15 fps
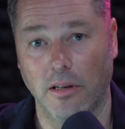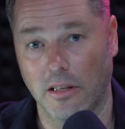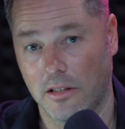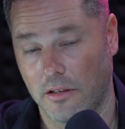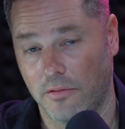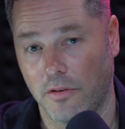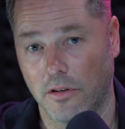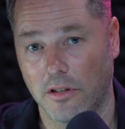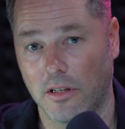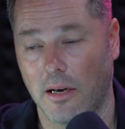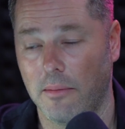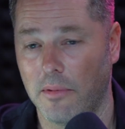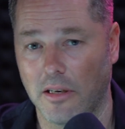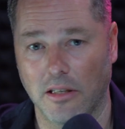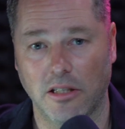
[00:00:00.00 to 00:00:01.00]
That's the first
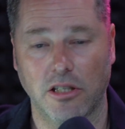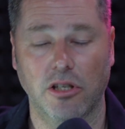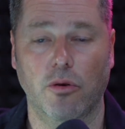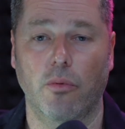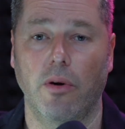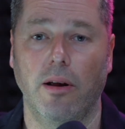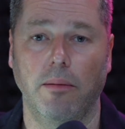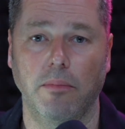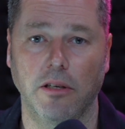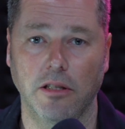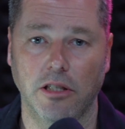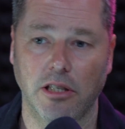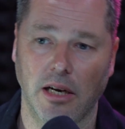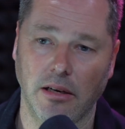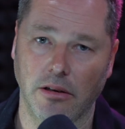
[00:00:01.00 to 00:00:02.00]
time, and I screamed and
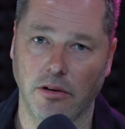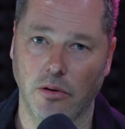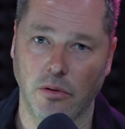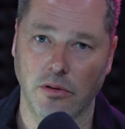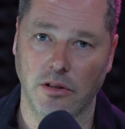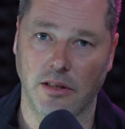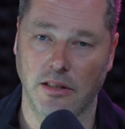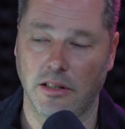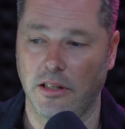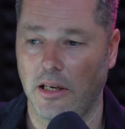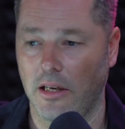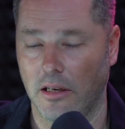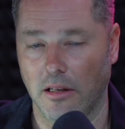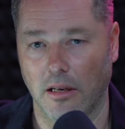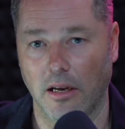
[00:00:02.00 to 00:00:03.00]
shouted, caused a
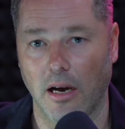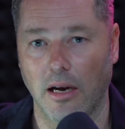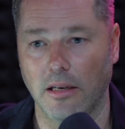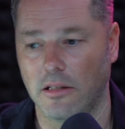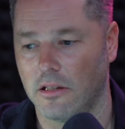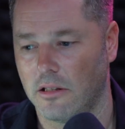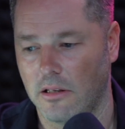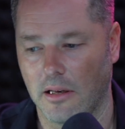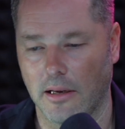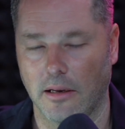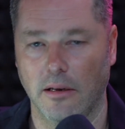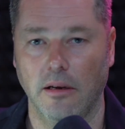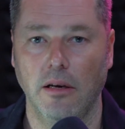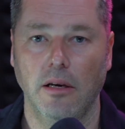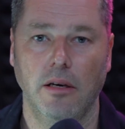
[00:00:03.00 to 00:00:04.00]
scene, and the guy just
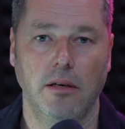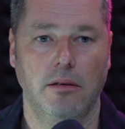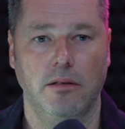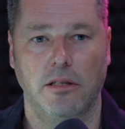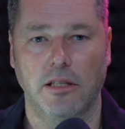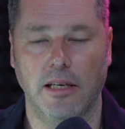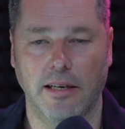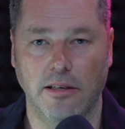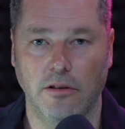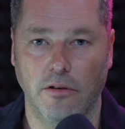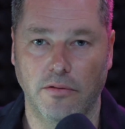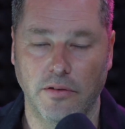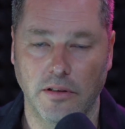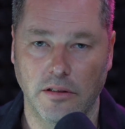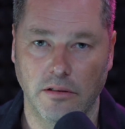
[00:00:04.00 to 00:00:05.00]
like slinked
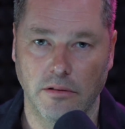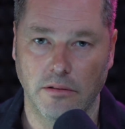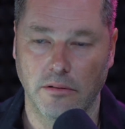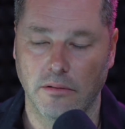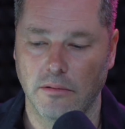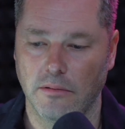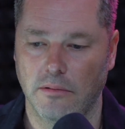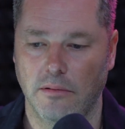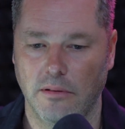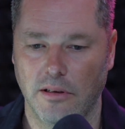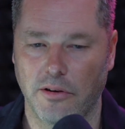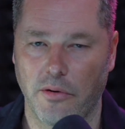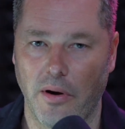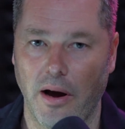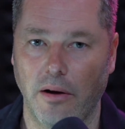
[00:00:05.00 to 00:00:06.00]
off into the
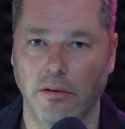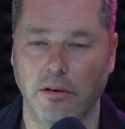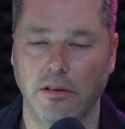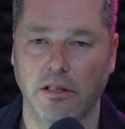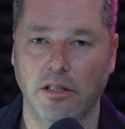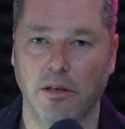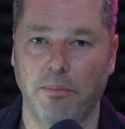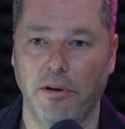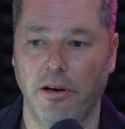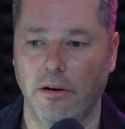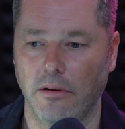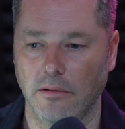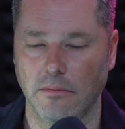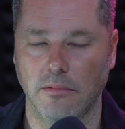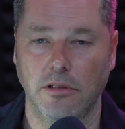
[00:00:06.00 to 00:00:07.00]
crowd and
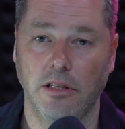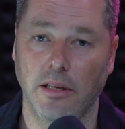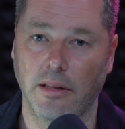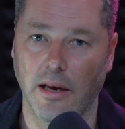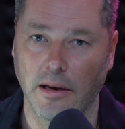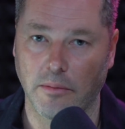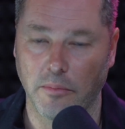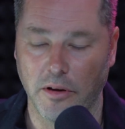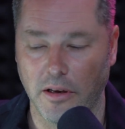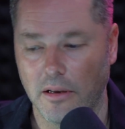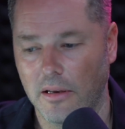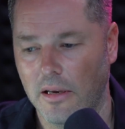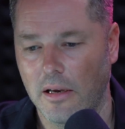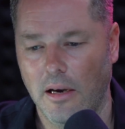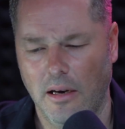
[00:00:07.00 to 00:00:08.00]
disappeared, and she thanked me.
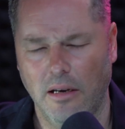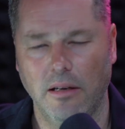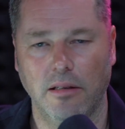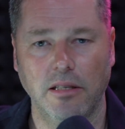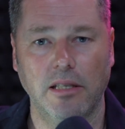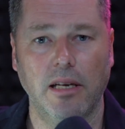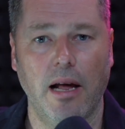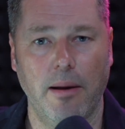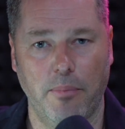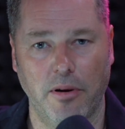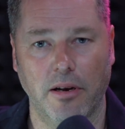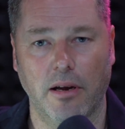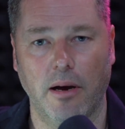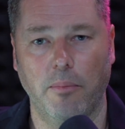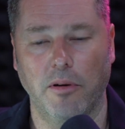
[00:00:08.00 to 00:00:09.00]
This had
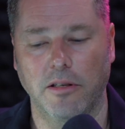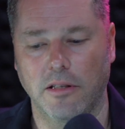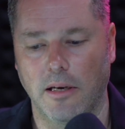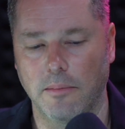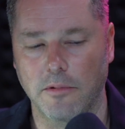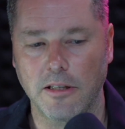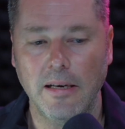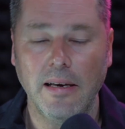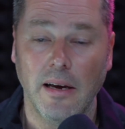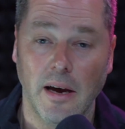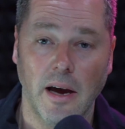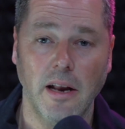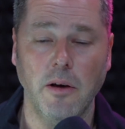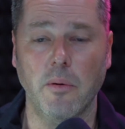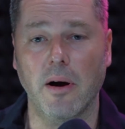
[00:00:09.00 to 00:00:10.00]
happened a couple of times.
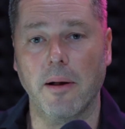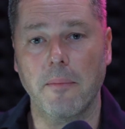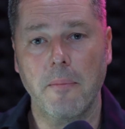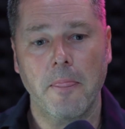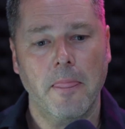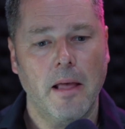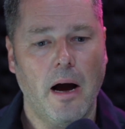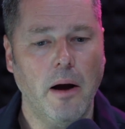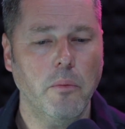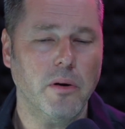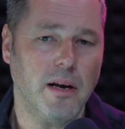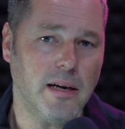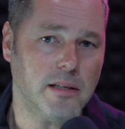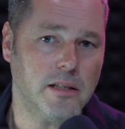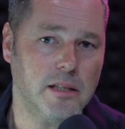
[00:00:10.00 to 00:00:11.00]
Anyway, I would
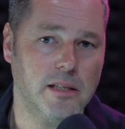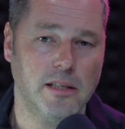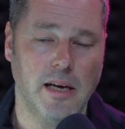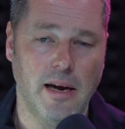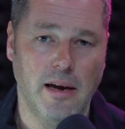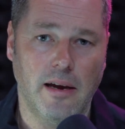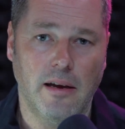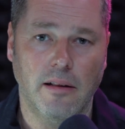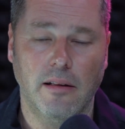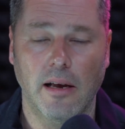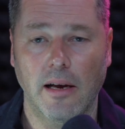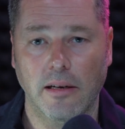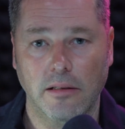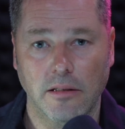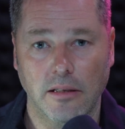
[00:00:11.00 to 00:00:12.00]
like to say
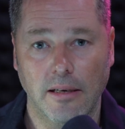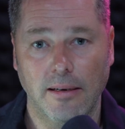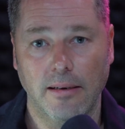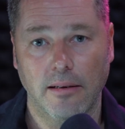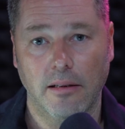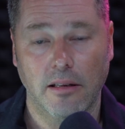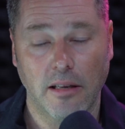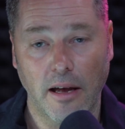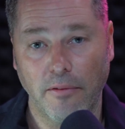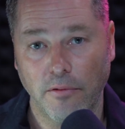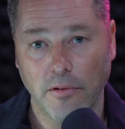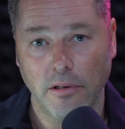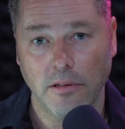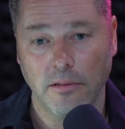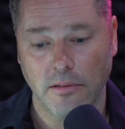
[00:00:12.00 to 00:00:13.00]
that
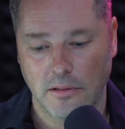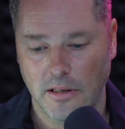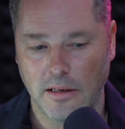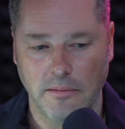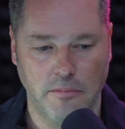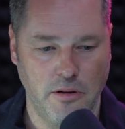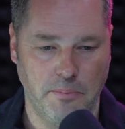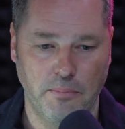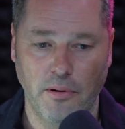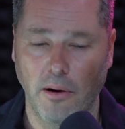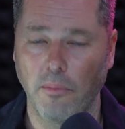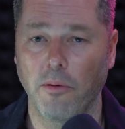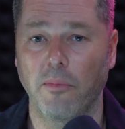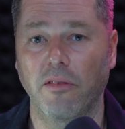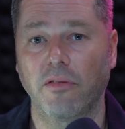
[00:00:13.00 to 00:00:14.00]
theft, the
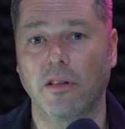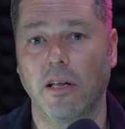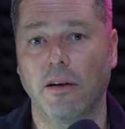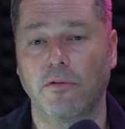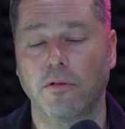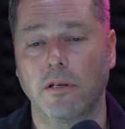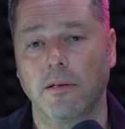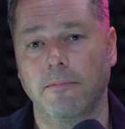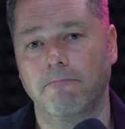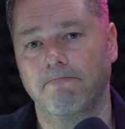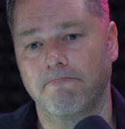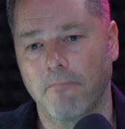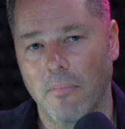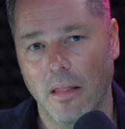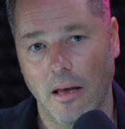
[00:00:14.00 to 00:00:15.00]
problem of theft
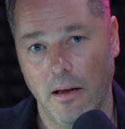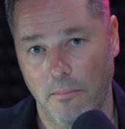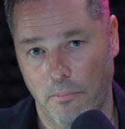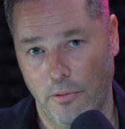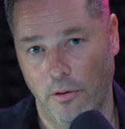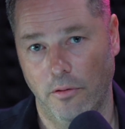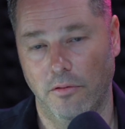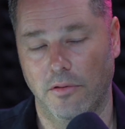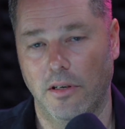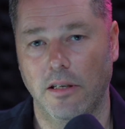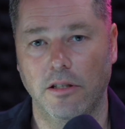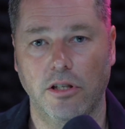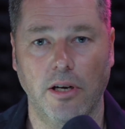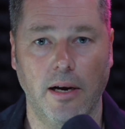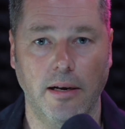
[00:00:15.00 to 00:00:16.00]
improved
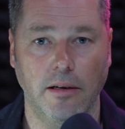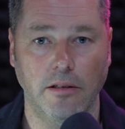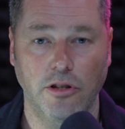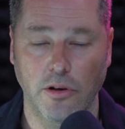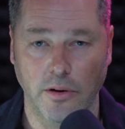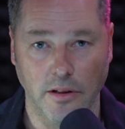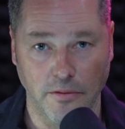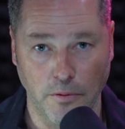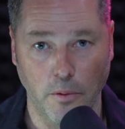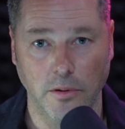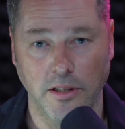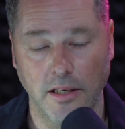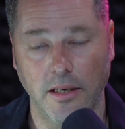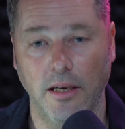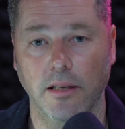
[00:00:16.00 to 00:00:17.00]
in China during the
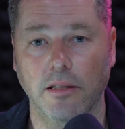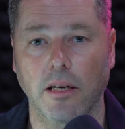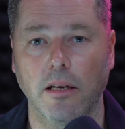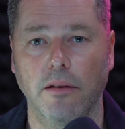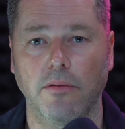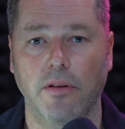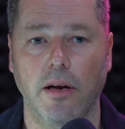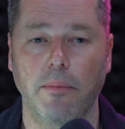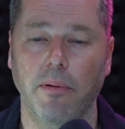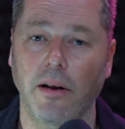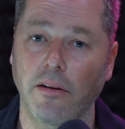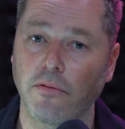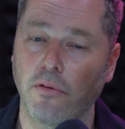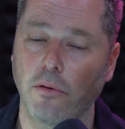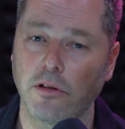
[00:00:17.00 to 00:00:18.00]
14 years I lived there, but
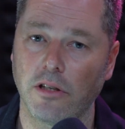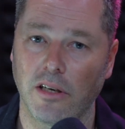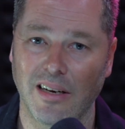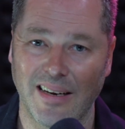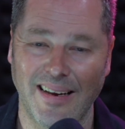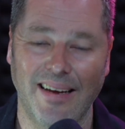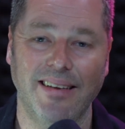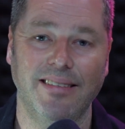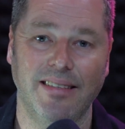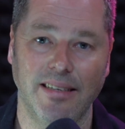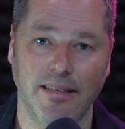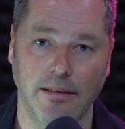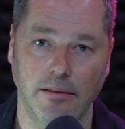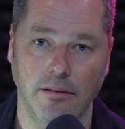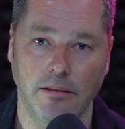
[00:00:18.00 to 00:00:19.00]
unfortunately it
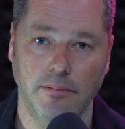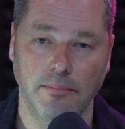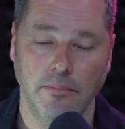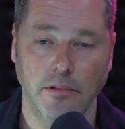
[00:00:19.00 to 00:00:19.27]
didn't.